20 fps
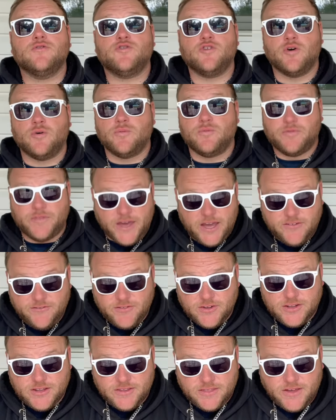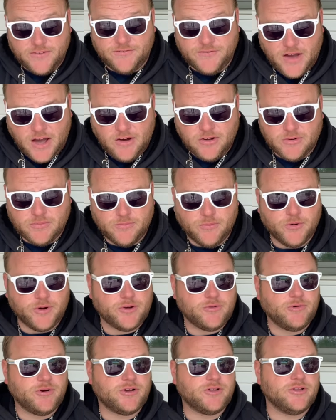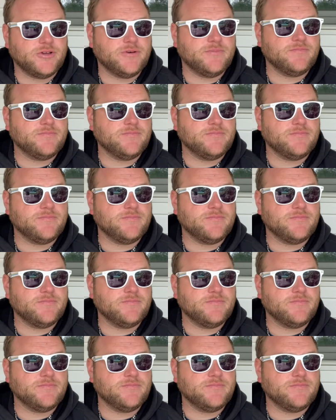So thankfully, they found him pretty quickly.